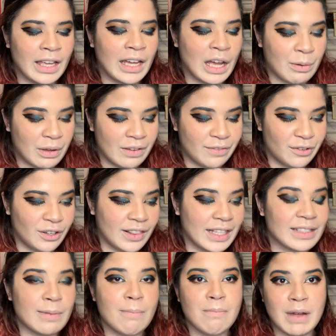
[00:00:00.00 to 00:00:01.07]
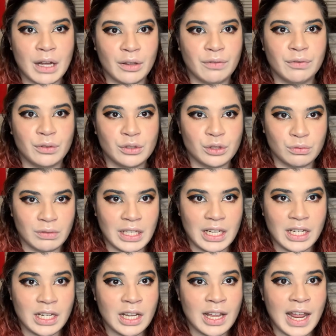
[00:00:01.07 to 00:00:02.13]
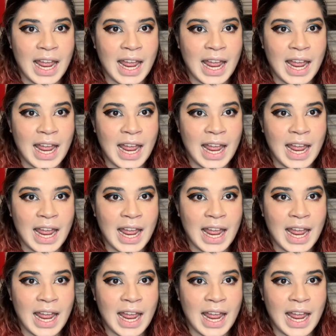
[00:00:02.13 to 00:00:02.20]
However, that's a mouthful to read.